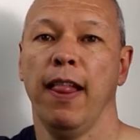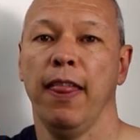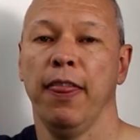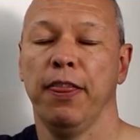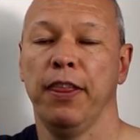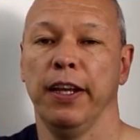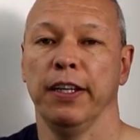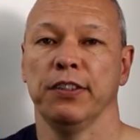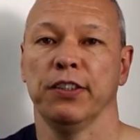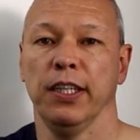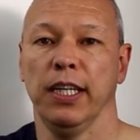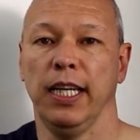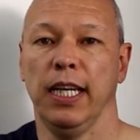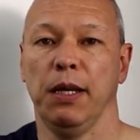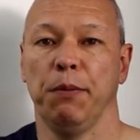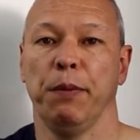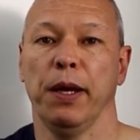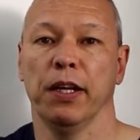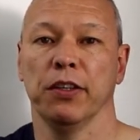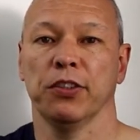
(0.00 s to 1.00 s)
this
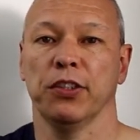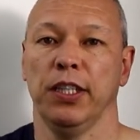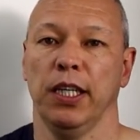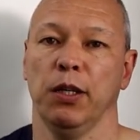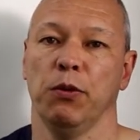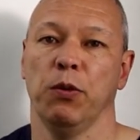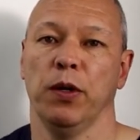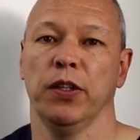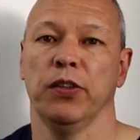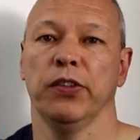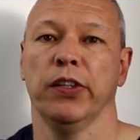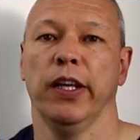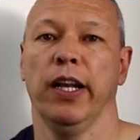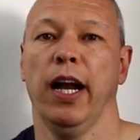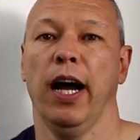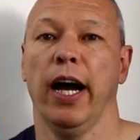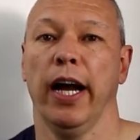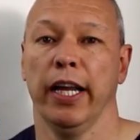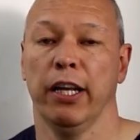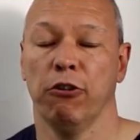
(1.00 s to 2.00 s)
email sequence that
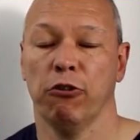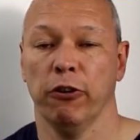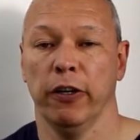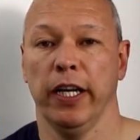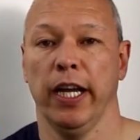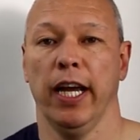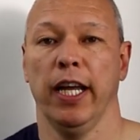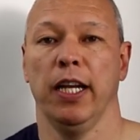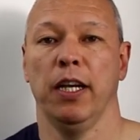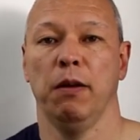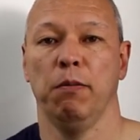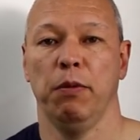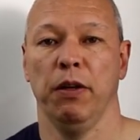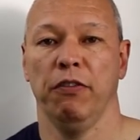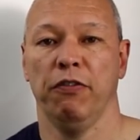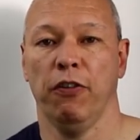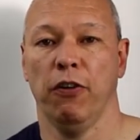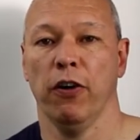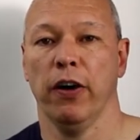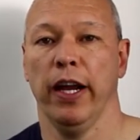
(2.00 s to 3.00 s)
I created
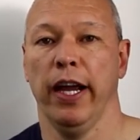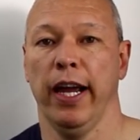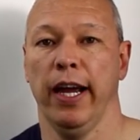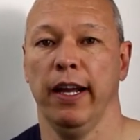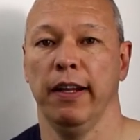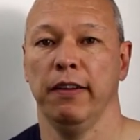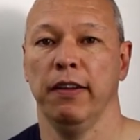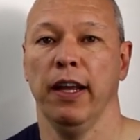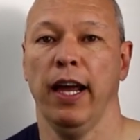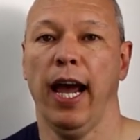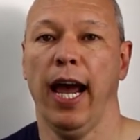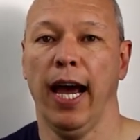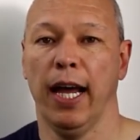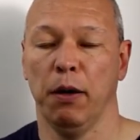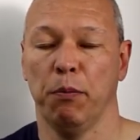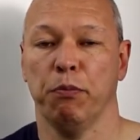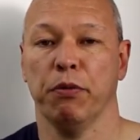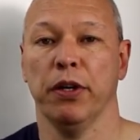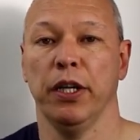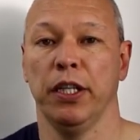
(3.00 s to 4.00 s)
beforehand at
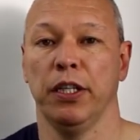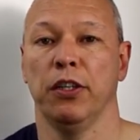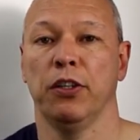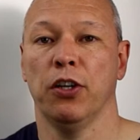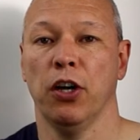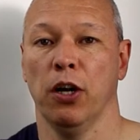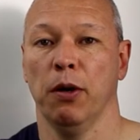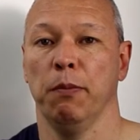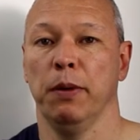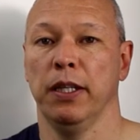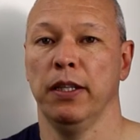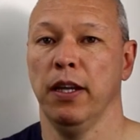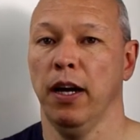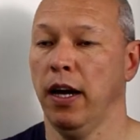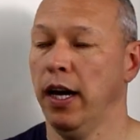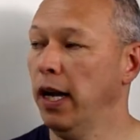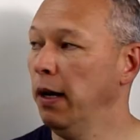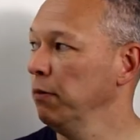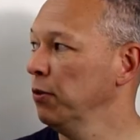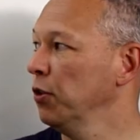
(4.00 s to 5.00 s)
a predetermined
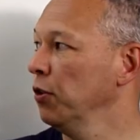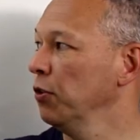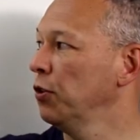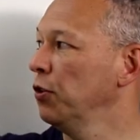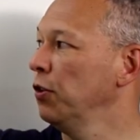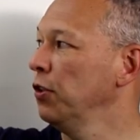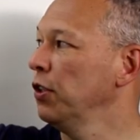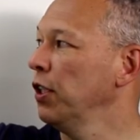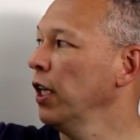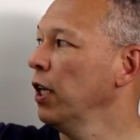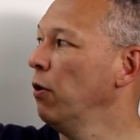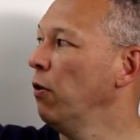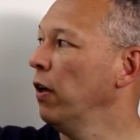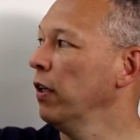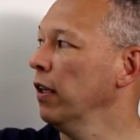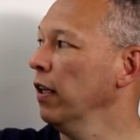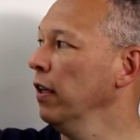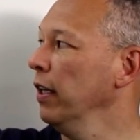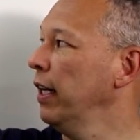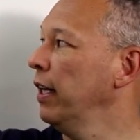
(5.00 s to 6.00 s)
time. So as soon as they go on
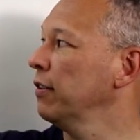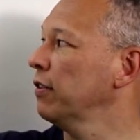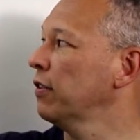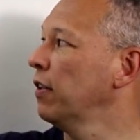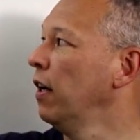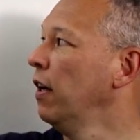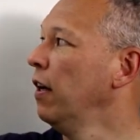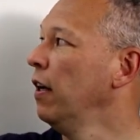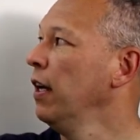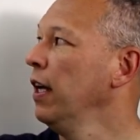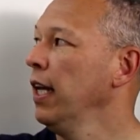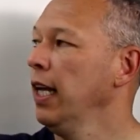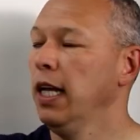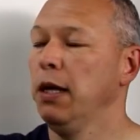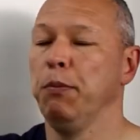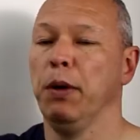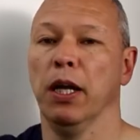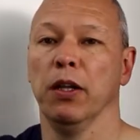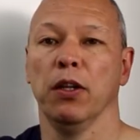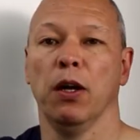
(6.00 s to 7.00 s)
the list,
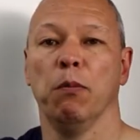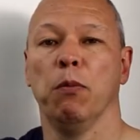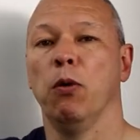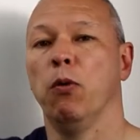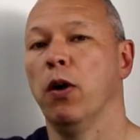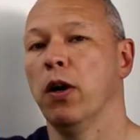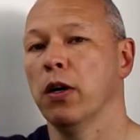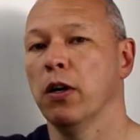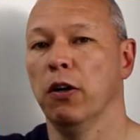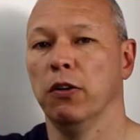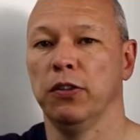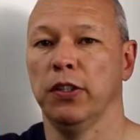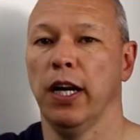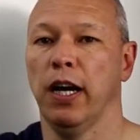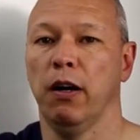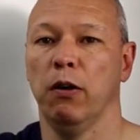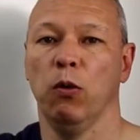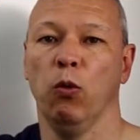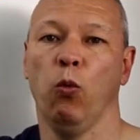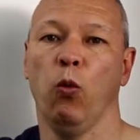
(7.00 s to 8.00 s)
email number 1 goes
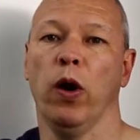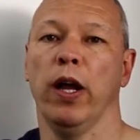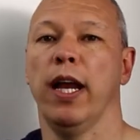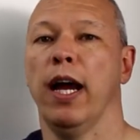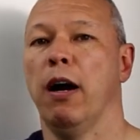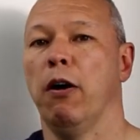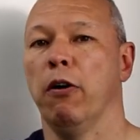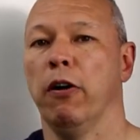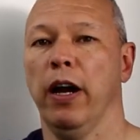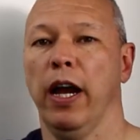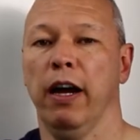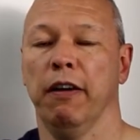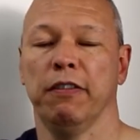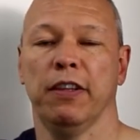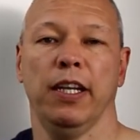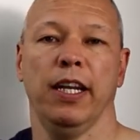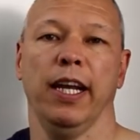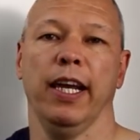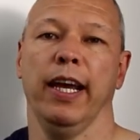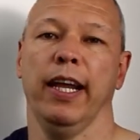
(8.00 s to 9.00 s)
out 1 hour after
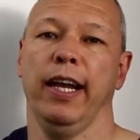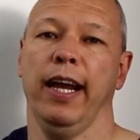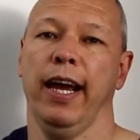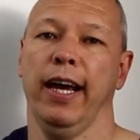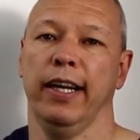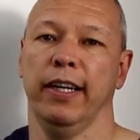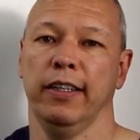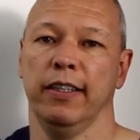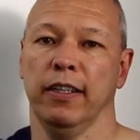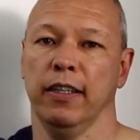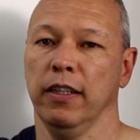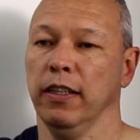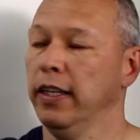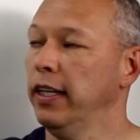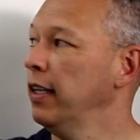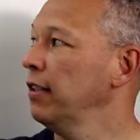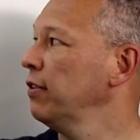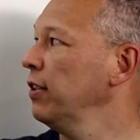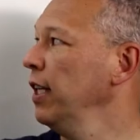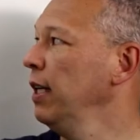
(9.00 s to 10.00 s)
they get added to the
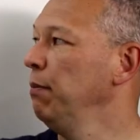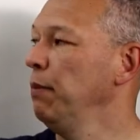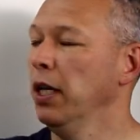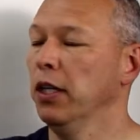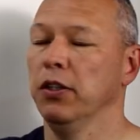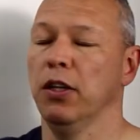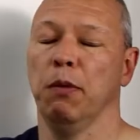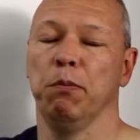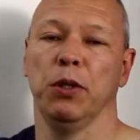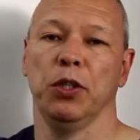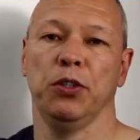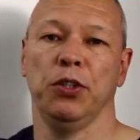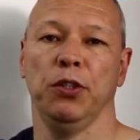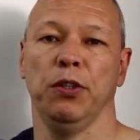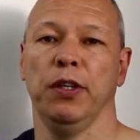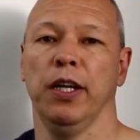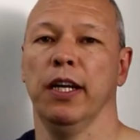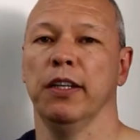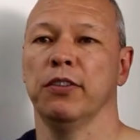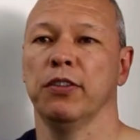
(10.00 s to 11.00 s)
list. Email number
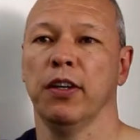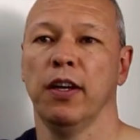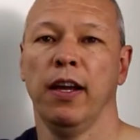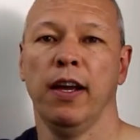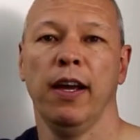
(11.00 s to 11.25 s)
2 gets